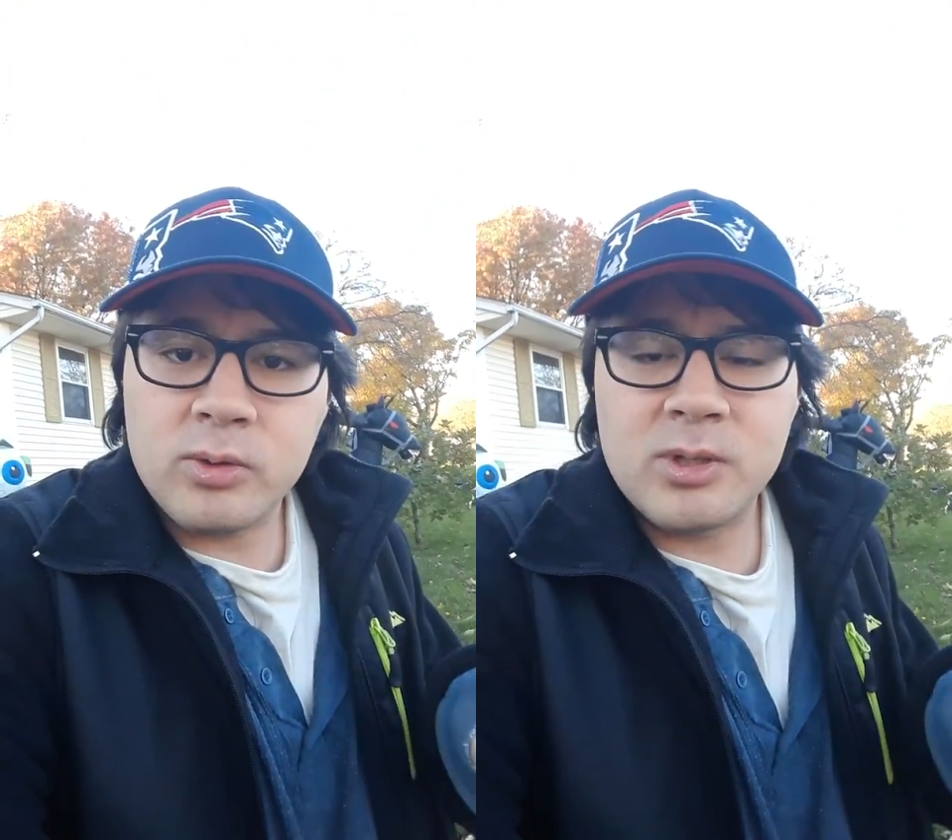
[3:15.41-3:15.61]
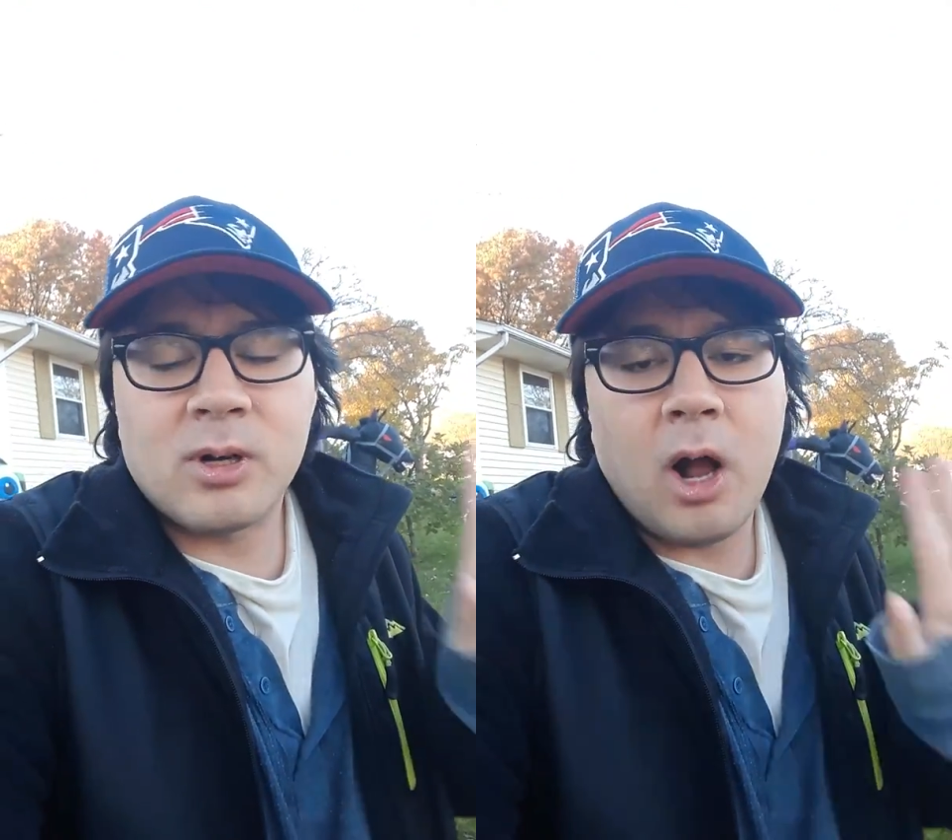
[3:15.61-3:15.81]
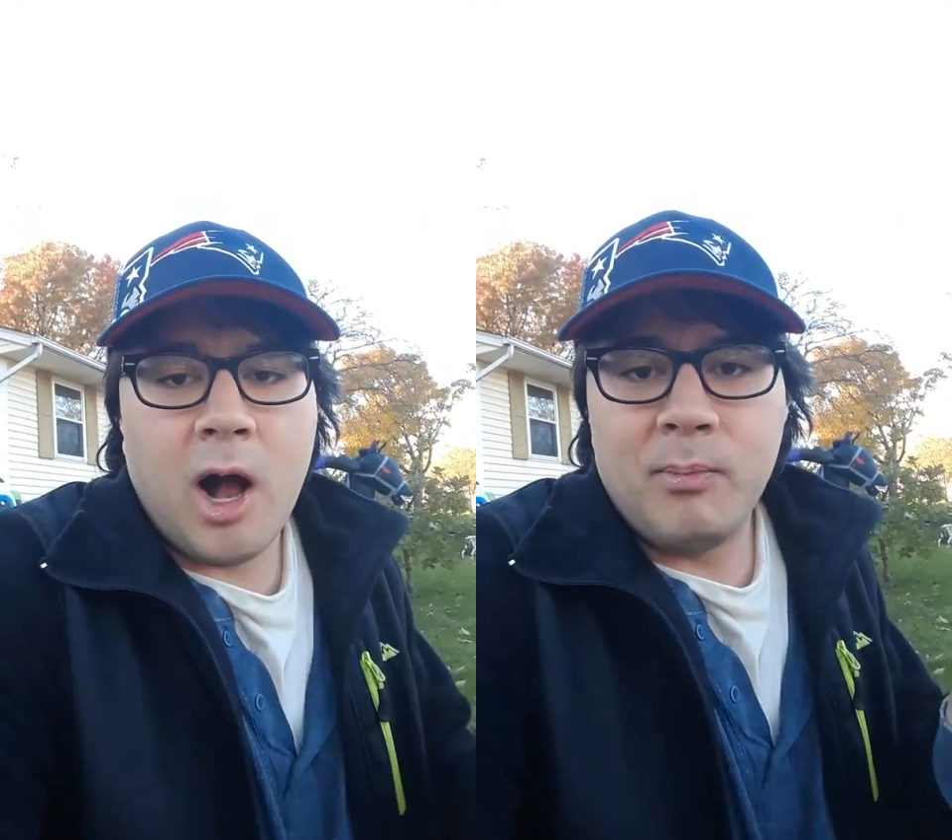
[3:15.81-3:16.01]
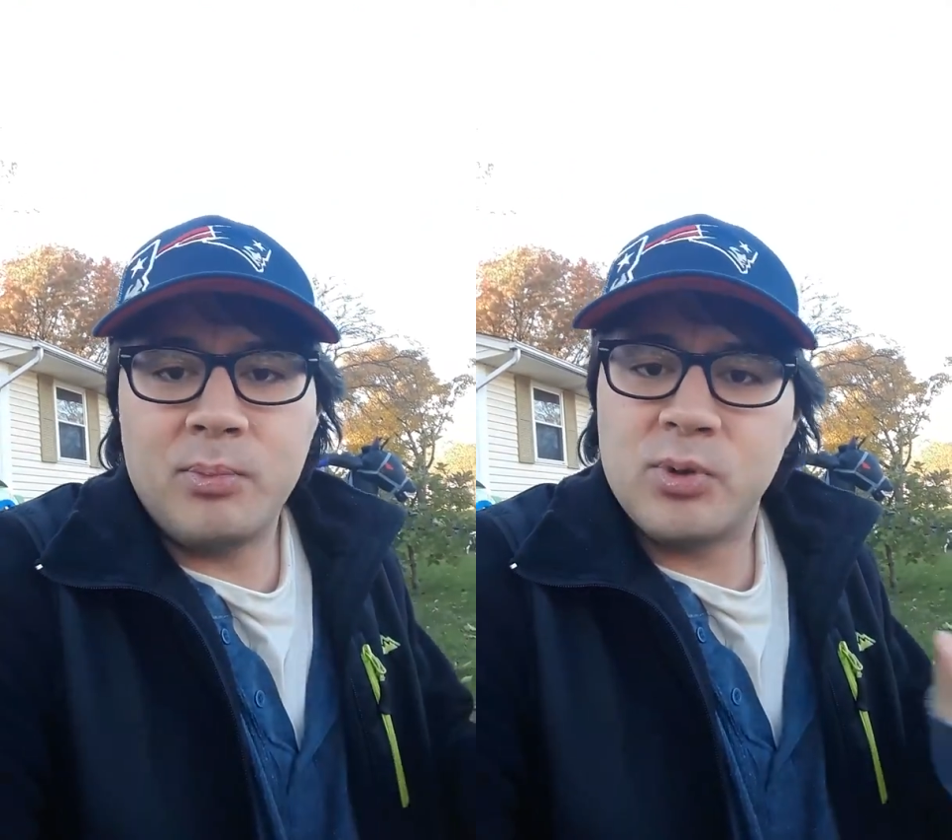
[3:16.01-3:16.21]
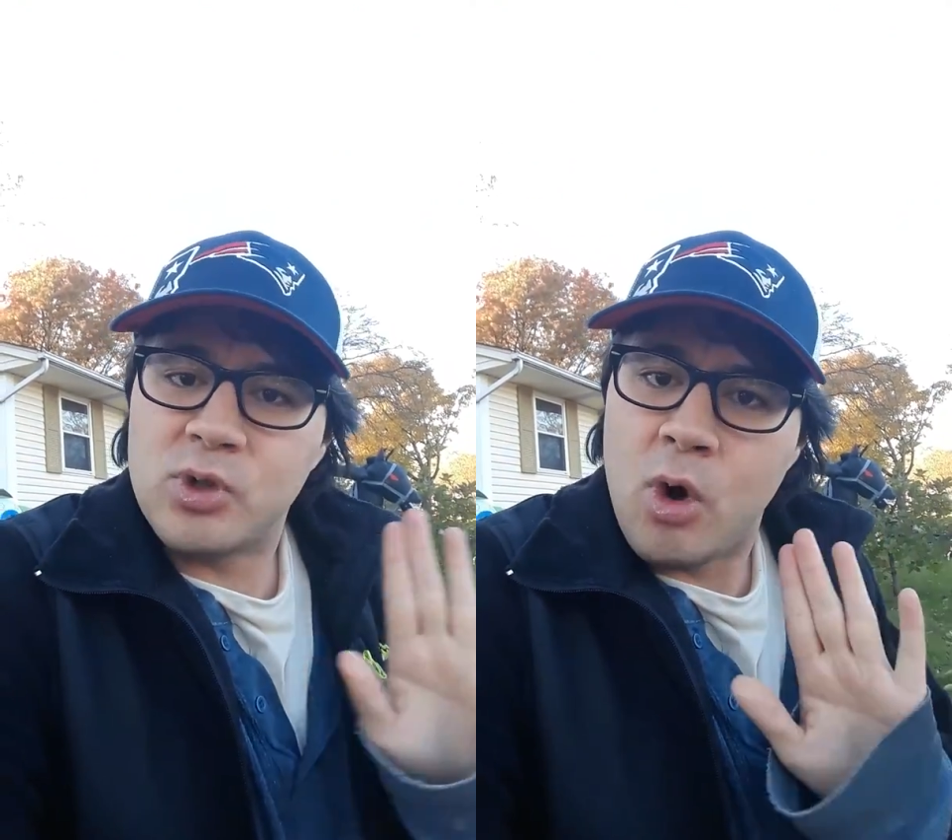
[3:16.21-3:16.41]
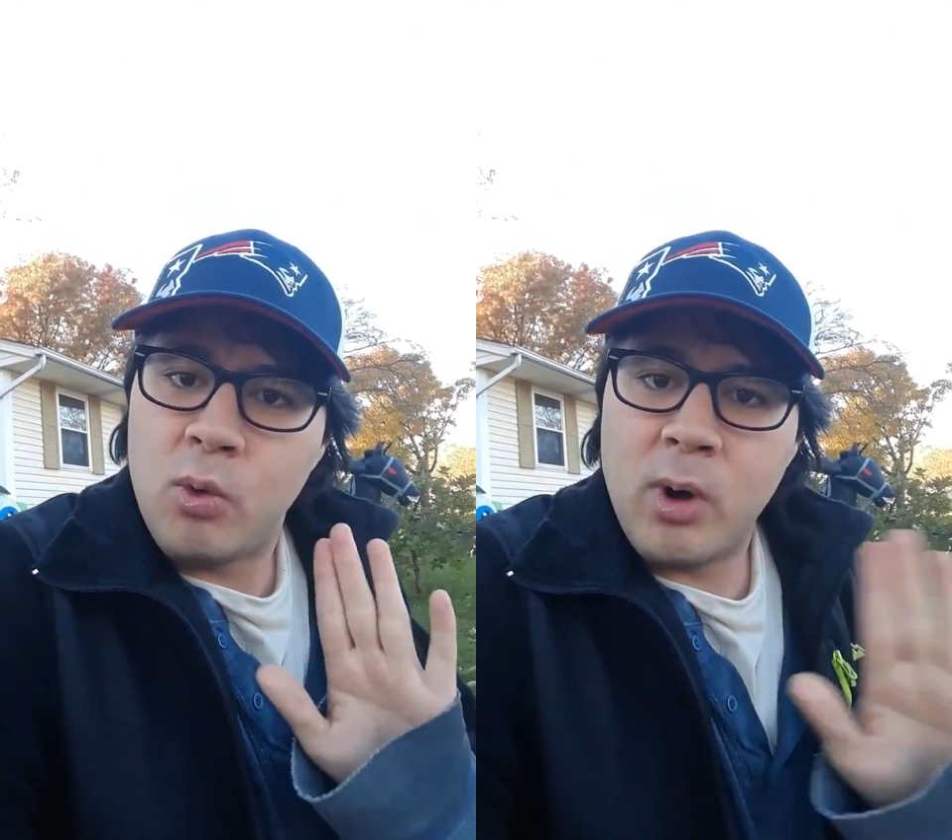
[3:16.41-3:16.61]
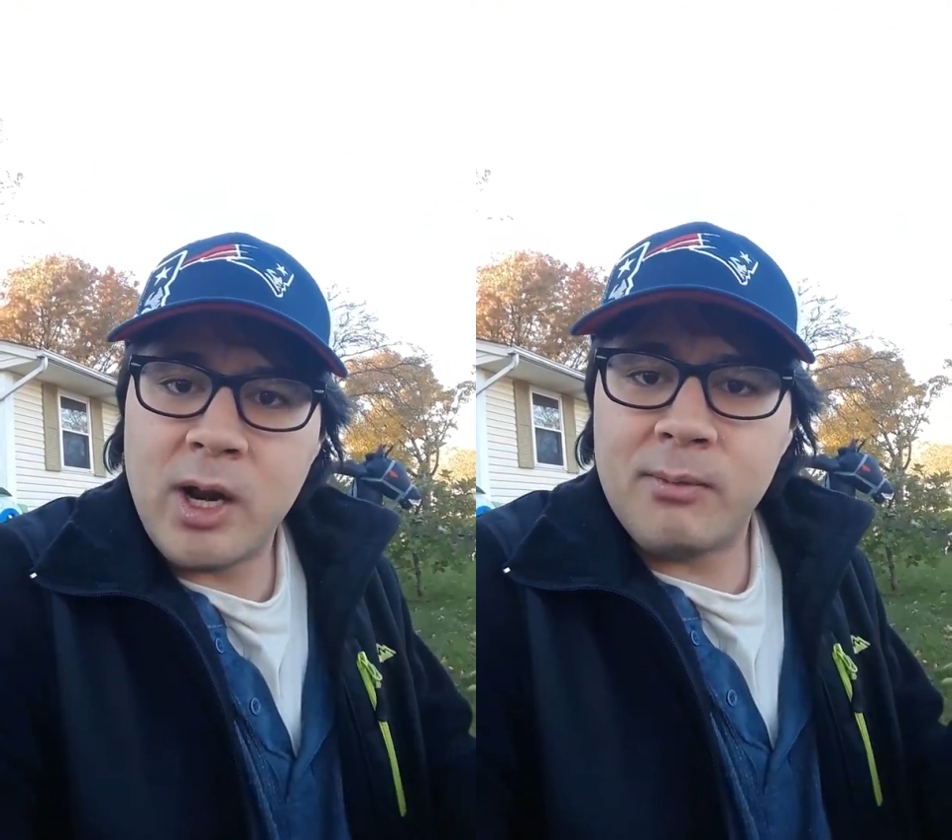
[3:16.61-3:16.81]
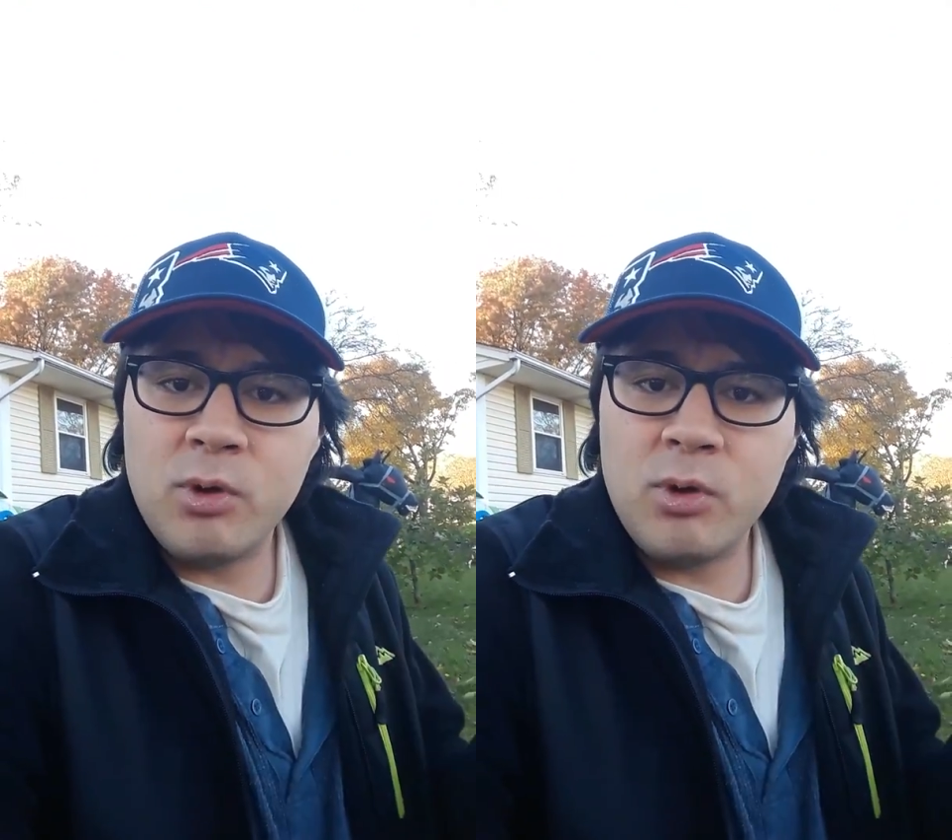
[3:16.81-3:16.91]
They're up, so whenever you